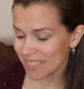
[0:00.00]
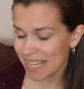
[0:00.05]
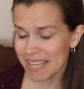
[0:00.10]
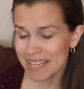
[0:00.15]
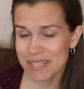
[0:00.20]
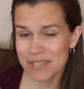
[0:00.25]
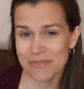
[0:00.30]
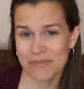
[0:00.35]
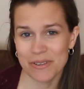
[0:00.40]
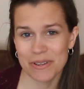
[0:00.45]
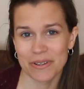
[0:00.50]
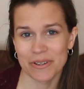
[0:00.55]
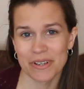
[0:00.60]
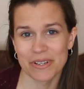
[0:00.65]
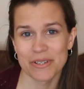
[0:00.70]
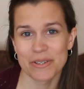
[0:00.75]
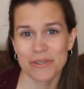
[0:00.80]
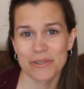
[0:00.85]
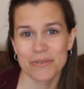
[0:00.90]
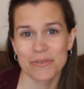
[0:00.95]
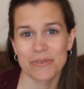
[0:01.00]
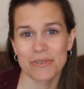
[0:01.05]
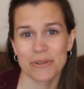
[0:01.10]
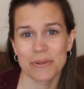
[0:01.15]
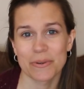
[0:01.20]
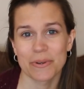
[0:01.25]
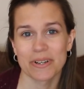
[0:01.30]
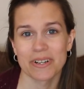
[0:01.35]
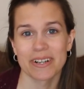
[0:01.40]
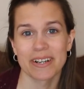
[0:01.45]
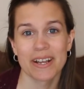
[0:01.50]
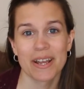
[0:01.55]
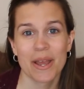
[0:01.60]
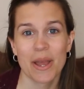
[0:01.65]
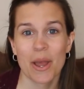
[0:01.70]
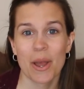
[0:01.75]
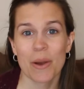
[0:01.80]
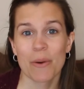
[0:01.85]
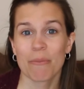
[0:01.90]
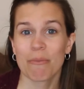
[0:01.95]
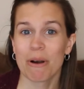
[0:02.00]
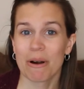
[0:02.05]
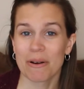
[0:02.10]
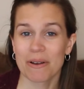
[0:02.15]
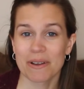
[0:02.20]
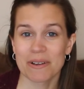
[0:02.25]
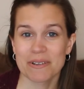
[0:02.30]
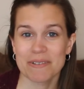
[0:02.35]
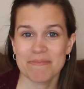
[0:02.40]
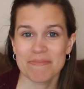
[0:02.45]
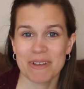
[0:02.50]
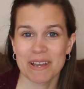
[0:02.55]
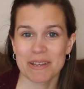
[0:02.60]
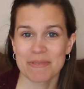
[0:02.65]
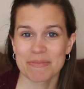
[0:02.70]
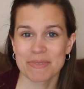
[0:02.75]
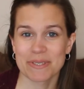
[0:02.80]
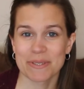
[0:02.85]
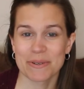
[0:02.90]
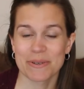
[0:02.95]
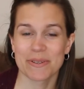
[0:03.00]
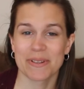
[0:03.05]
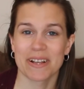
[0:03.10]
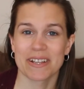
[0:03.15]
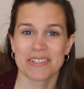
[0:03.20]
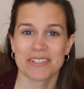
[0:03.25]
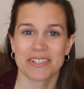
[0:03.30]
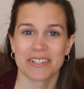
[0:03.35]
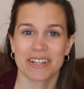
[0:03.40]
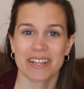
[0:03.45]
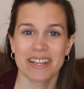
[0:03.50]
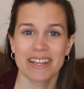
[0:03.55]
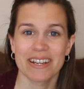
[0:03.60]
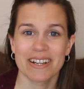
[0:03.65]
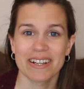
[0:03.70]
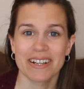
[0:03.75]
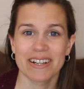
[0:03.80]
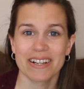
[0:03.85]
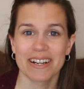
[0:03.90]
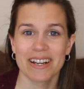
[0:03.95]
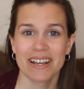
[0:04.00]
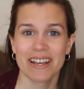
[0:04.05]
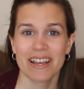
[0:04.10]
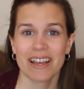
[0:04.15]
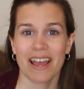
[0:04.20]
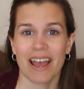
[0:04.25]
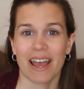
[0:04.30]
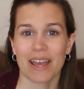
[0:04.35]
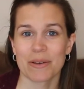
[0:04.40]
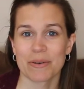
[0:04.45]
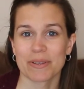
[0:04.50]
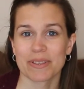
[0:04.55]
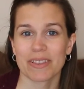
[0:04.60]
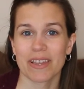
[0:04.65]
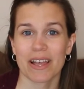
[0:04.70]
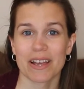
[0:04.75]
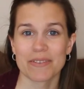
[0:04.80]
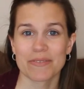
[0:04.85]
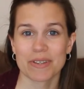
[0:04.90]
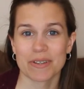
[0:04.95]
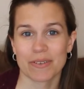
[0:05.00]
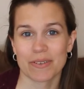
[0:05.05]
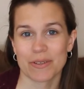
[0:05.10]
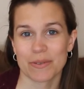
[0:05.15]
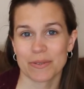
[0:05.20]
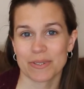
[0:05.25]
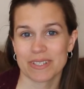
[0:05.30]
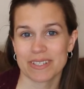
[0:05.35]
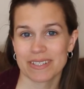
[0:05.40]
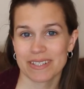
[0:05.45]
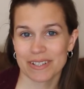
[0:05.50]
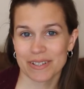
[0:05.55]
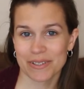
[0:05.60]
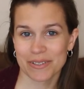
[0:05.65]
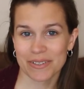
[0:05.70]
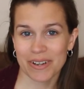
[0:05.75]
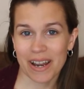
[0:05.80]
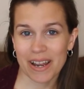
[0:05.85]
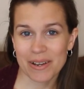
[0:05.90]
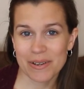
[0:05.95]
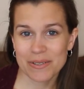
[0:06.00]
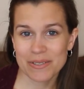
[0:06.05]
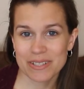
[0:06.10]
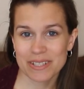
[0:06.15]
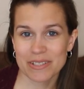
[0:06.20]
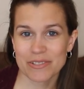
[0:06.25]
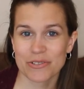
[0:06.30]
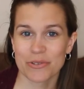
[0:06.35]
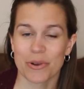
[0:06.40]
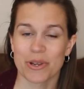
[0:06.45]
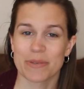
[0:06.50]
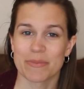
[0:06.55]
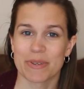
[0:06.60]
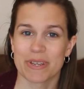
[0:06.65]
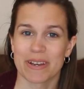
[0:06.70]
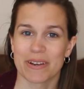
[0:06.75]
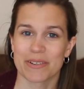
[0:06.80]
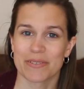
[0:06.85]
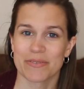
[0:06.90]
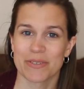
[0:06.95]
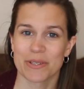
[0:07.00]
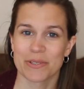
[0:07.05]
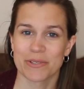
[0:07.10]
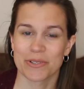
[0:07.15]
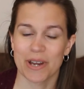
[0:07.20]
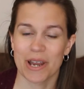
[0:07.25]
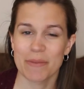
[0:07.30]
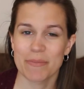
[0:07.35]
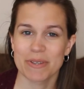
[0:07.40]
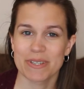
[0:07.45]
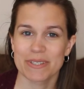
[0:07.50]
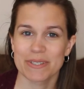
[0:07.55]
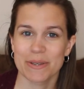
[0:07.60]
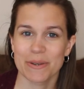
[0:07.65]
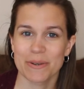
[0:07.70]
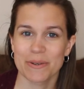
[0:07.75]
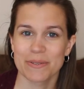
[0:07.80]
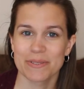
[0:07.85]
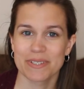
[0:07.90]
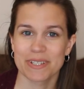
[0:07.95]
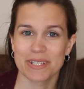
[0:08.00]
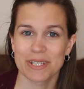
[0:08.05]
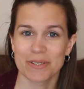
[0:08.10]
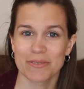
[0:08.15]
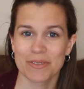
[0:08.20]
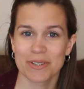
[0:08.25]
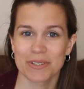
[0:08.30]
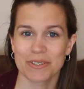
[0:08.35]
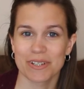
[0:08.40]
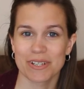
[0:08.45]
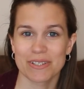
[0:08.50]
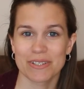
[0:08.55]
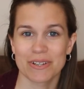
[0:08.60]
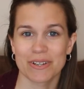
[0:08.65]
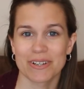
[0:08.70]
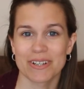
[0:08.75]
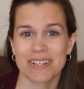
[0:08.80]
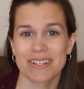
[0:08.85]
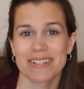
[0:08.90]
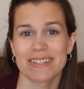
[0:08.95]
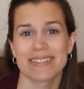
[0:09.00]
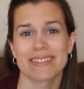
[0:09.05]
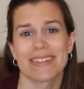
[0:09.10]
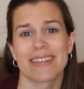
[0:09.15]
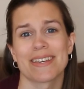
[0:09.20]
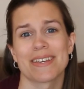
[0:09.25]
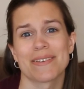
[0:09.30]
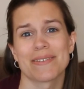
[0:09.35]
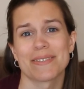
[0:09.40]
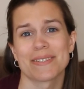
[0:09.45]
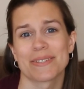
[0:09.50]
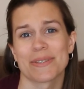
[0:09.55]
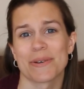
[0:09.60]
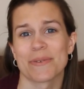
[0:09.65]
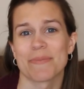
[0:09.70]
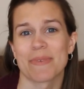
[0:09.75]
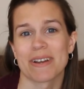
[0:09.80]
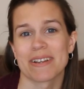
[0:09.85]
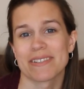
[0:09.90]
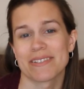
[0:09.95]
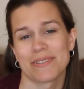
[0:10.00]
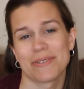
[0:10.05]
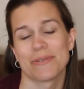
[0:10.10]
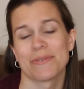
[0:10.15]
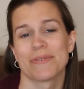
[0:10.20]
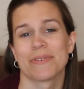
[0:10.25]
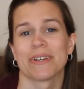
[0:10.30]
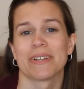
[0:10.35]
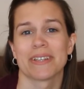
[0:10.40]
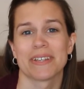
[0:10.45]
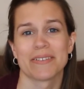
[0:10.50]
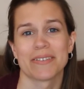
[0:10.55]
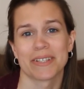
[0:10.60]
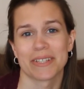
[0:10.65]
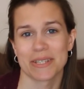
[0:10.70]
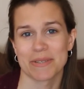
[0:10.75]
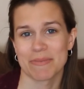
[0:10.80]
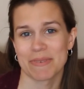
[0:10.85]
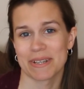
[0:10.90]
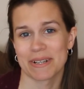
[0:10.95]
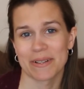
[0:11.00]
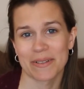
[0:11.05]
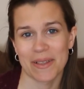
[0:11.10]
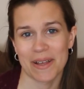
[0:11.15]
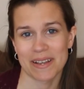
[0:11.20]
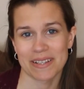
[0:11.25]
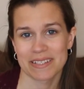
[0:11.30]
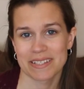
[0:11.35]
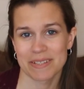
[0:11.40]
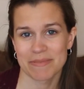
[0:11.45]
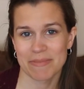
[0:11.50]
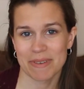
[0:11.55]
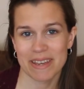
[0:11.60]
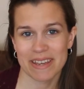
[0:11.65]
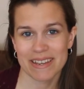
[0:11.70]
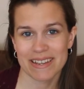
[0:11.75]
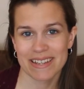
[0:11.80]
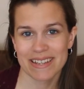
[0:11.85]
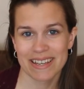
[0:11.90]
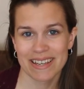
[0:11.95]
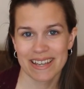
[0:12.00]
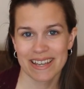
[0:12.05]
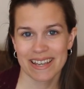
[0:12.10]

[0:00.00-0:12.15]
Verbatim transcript: And if you're a new viewer, welcome. I'm so glad you're here. I would love if you would stick around and join me on future episodes. And if you're returning, thank you so much. You really, really mean a lot to me.